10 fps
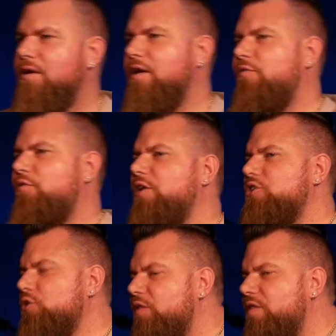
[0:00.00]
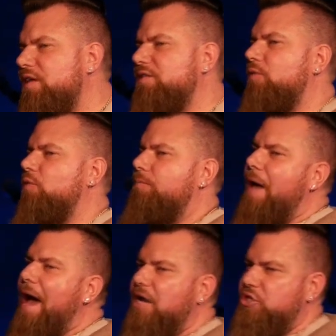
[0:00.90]
If we do things that we're
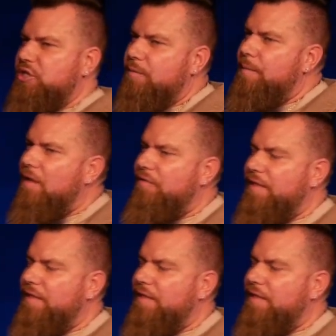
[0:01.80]
passionate about,